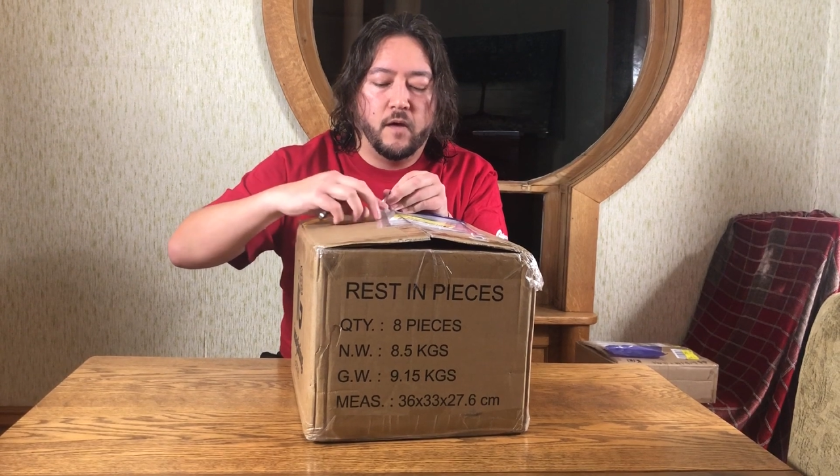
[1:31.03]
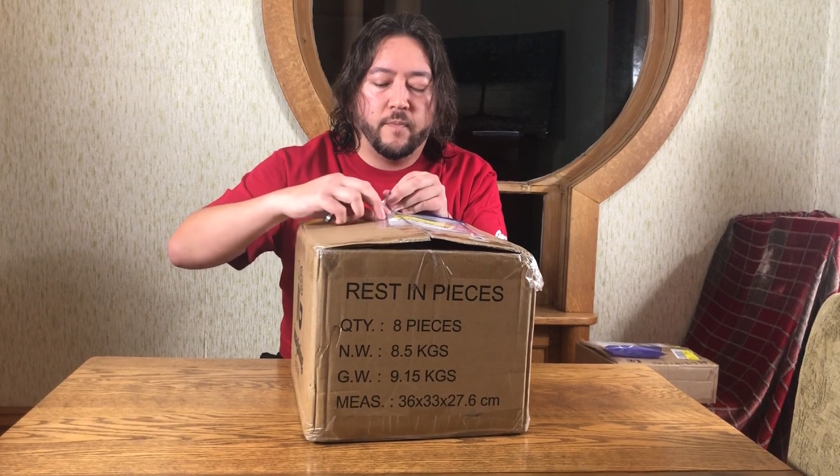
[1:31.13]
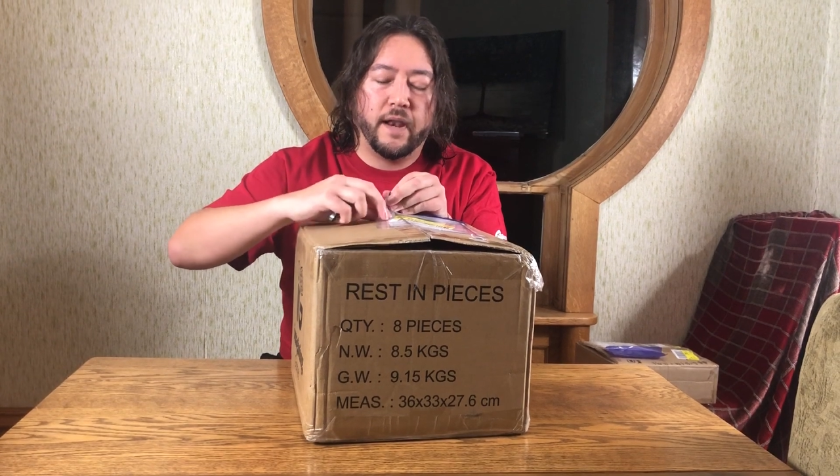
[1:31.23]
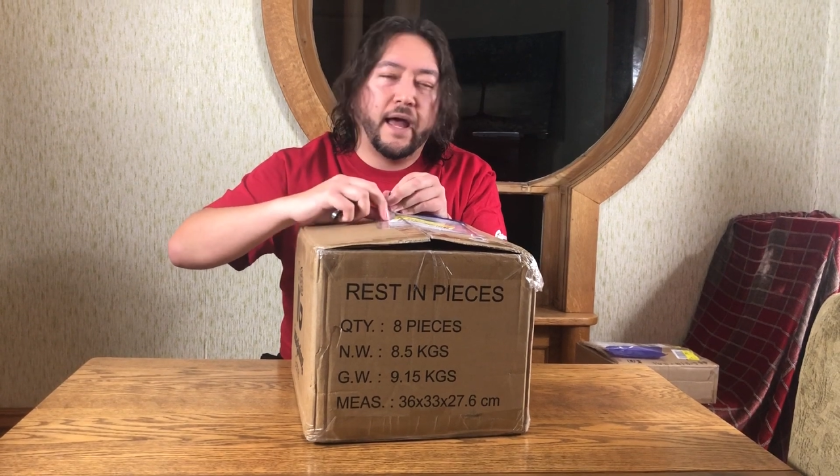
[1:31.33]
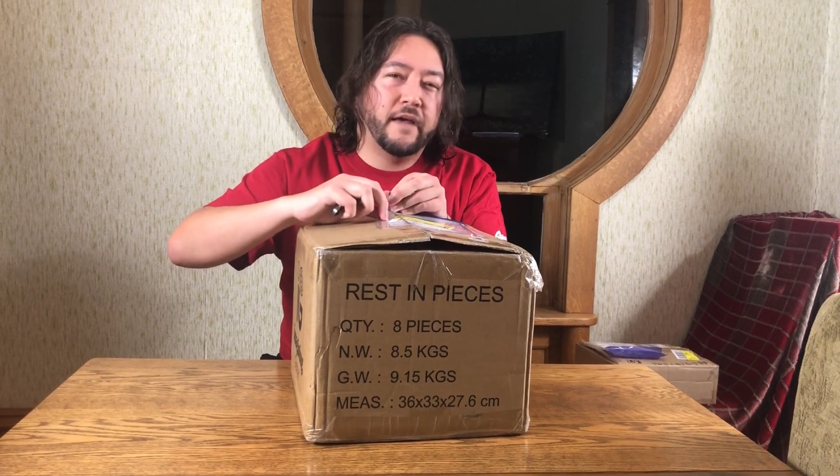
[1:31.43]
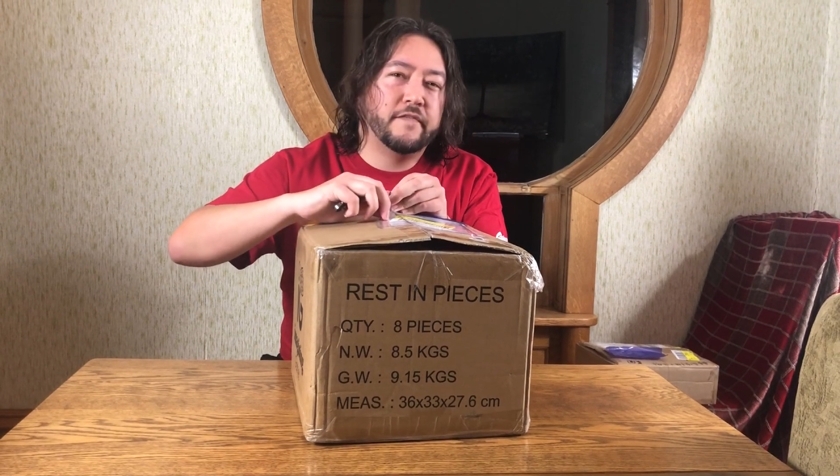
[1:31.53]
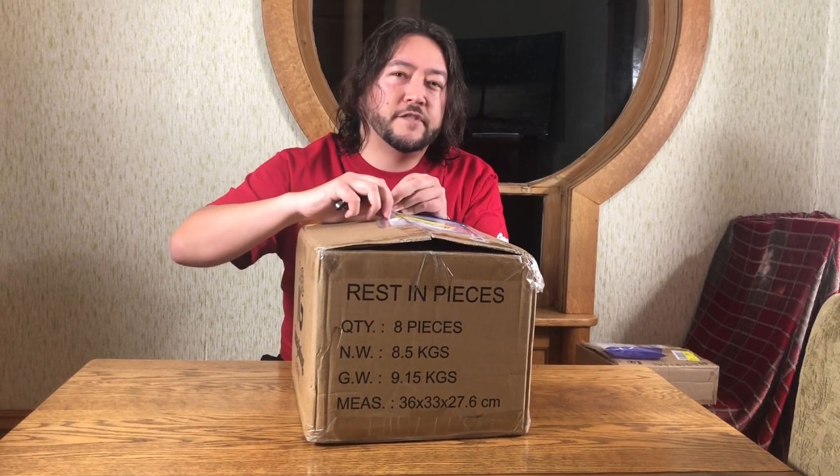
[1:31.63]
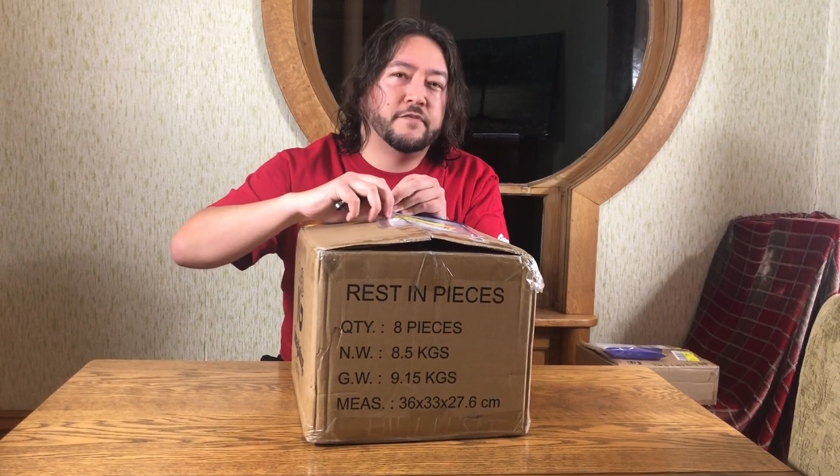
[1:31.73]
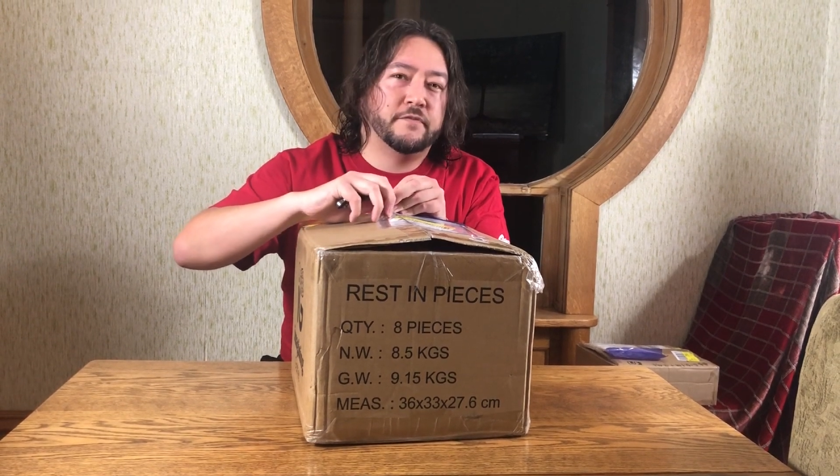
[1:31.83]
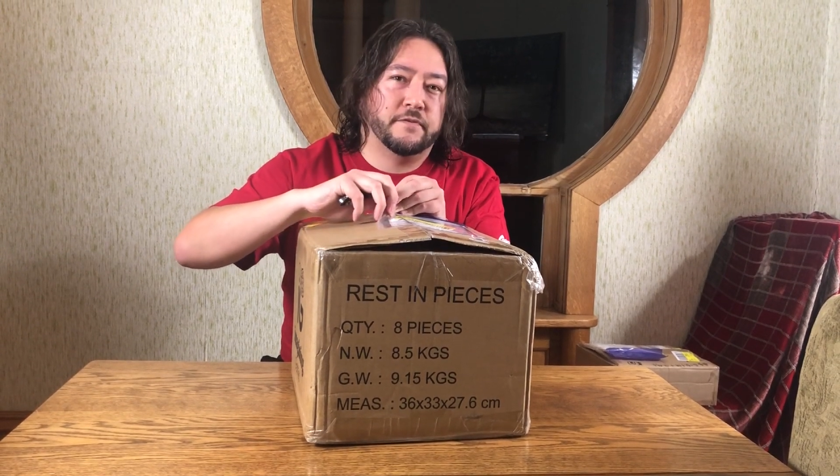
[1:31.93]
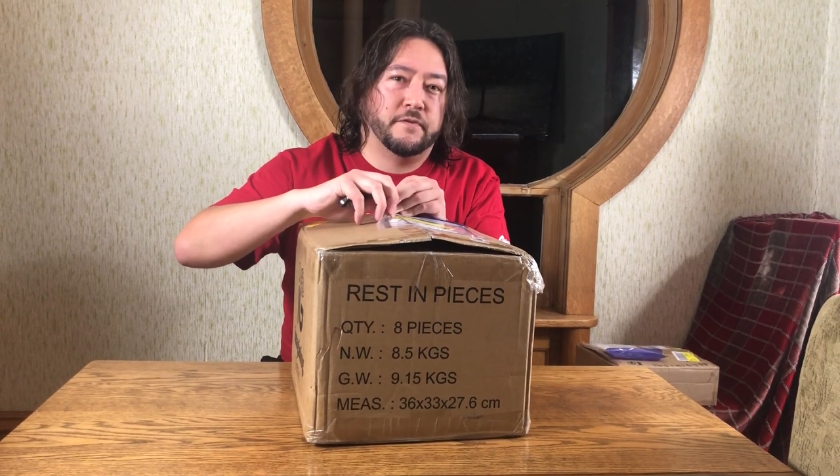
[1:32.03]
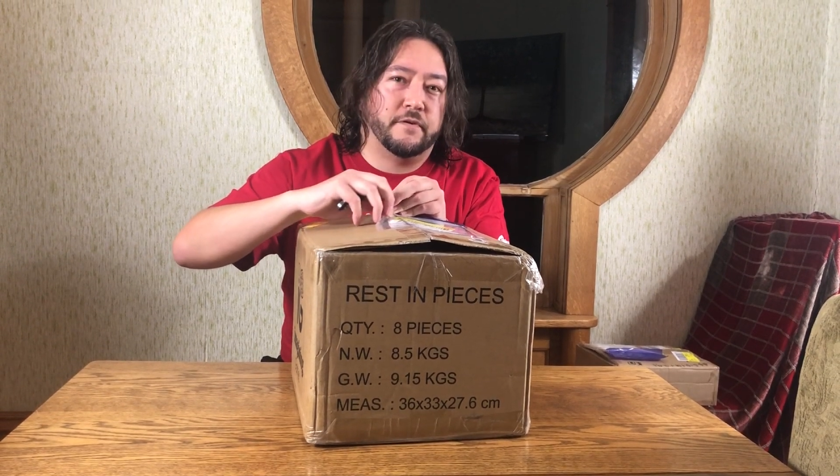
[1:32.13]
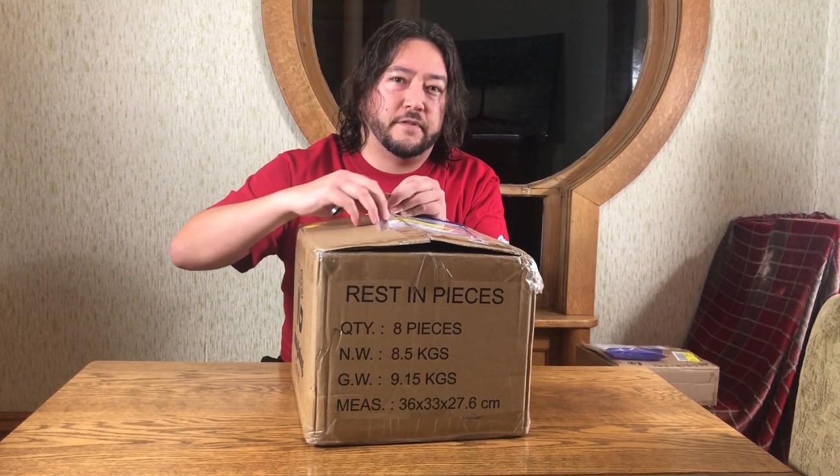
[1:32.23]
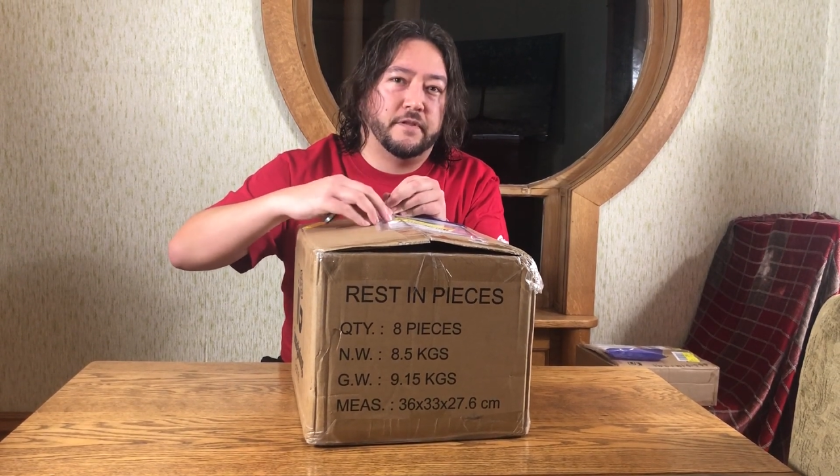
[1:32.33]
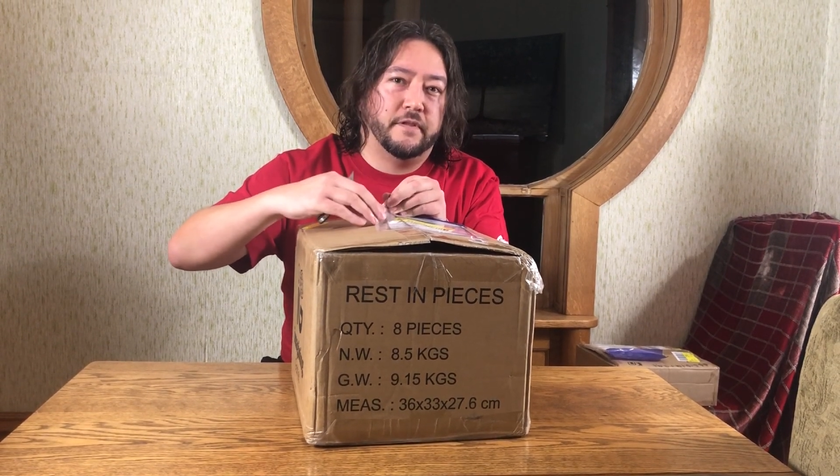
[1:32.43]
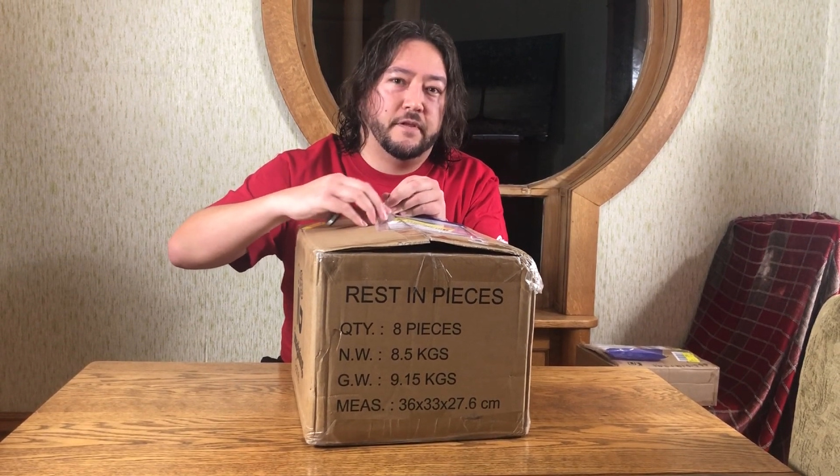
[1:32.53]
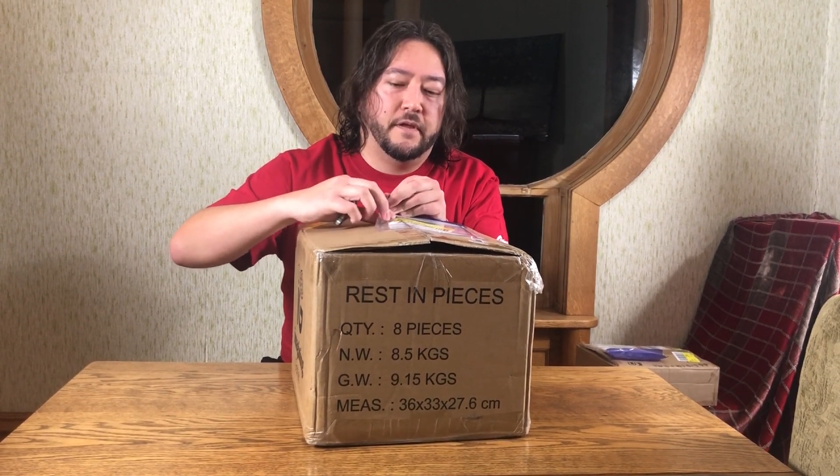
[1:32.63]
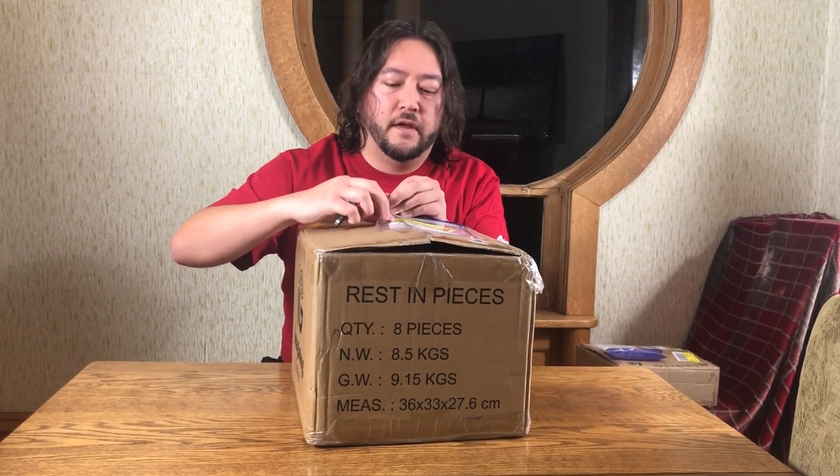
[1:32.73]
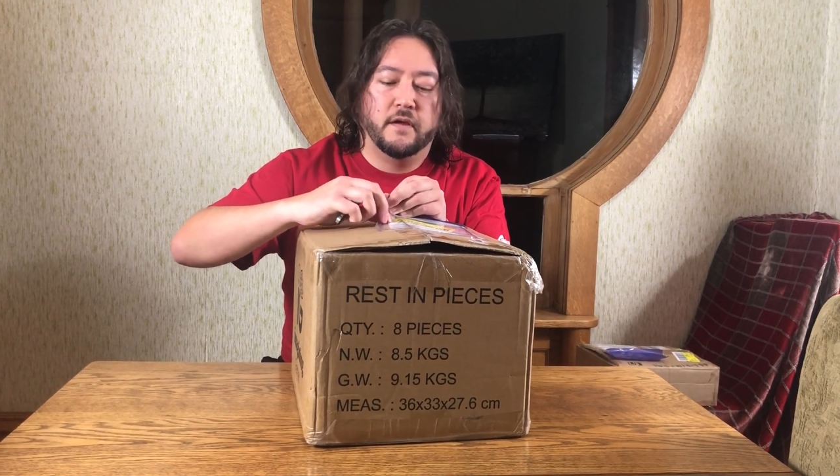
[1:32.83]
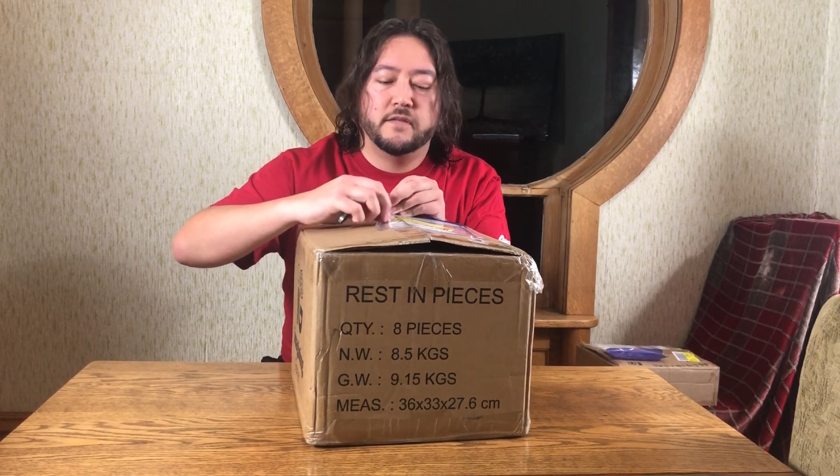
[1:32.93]
but I have a 2-year-old,
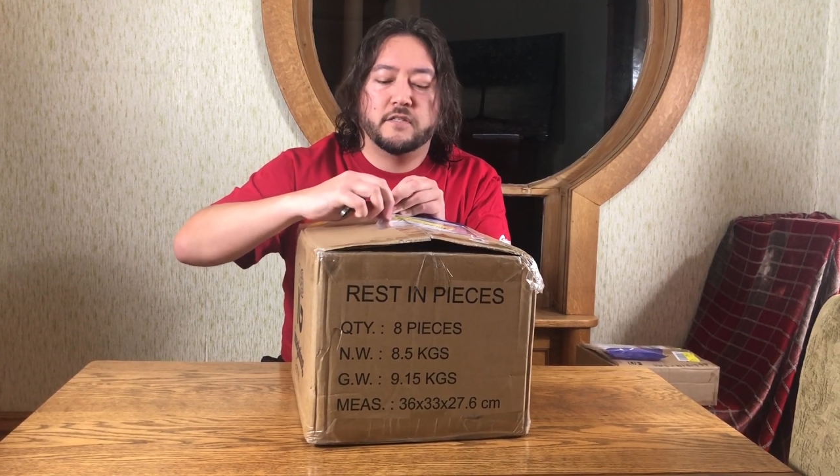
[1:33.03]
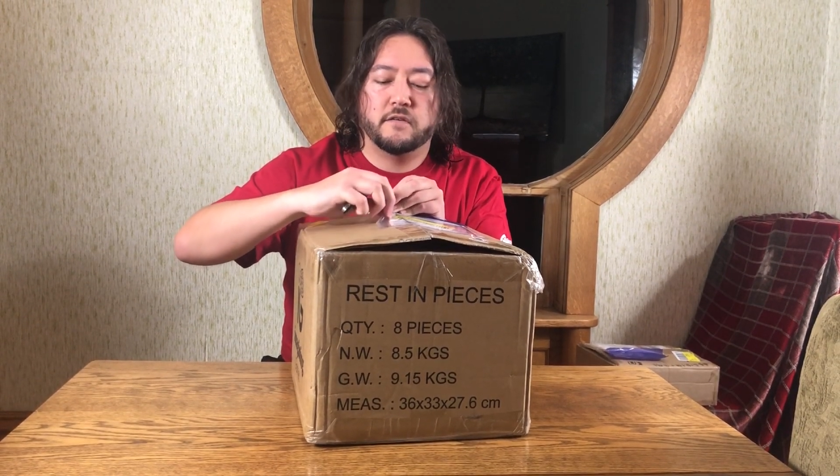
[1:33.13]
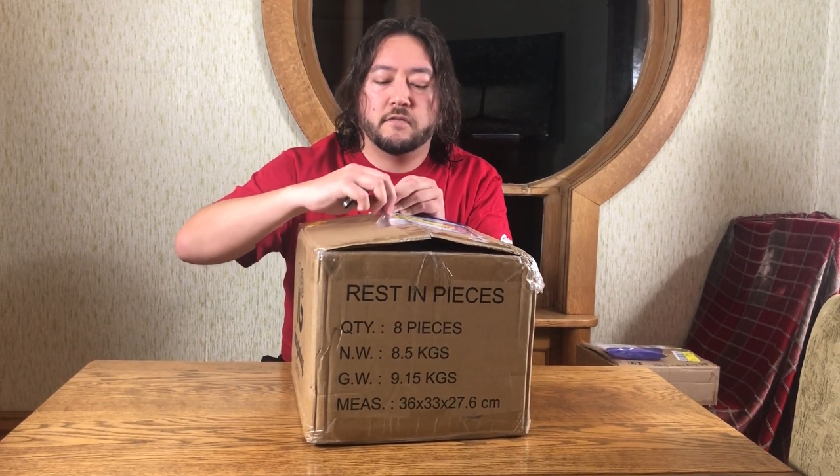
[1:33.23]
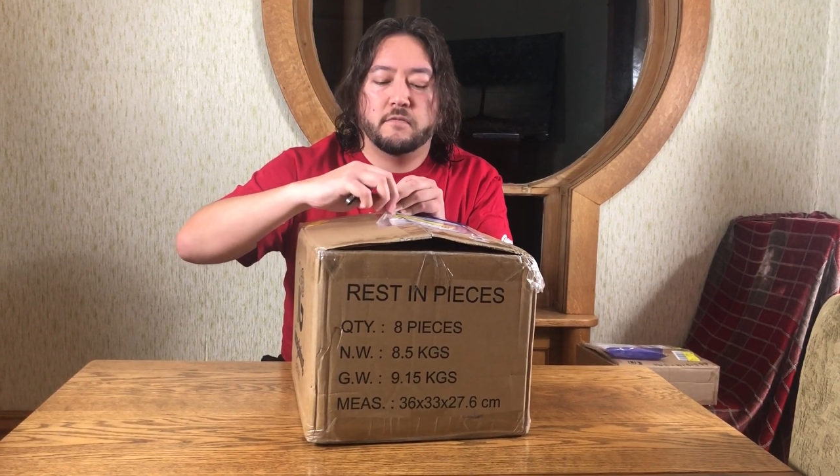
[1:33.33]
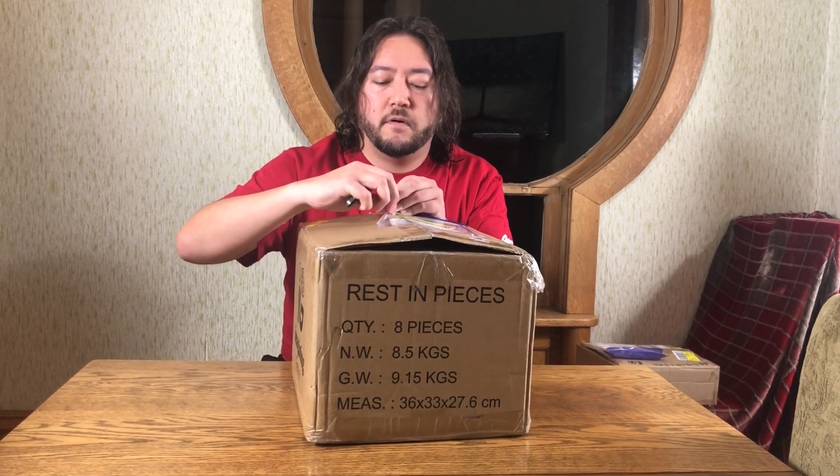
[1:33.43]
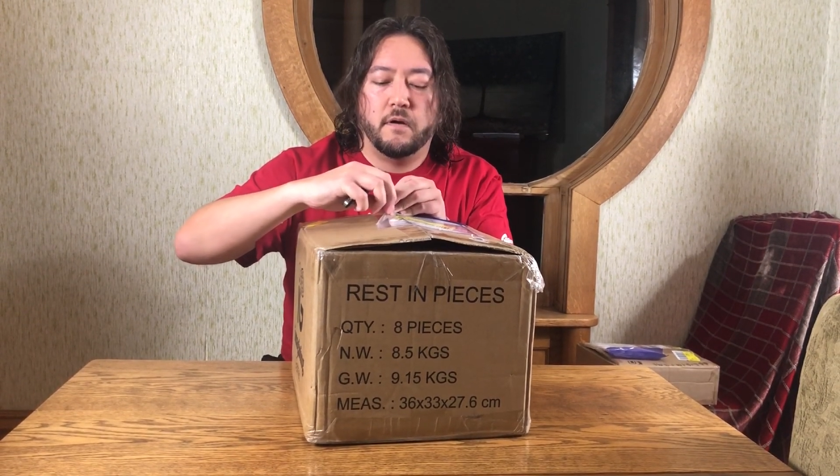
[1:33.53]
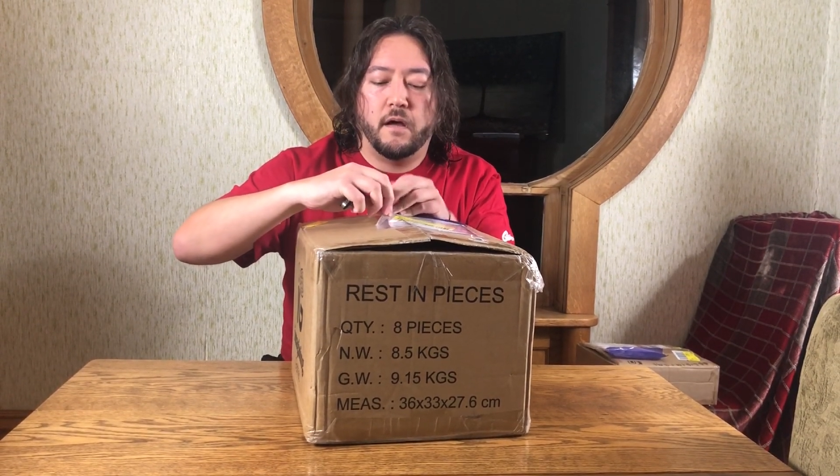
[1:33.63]
so